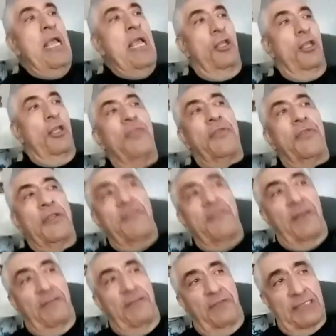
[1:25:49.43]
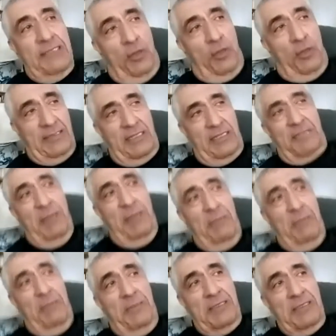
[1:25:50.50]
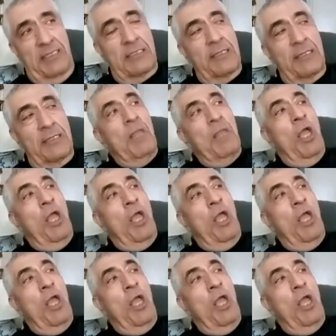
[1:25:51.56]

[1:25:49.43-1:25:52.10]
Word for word: You know, 35 years ago when I set my business,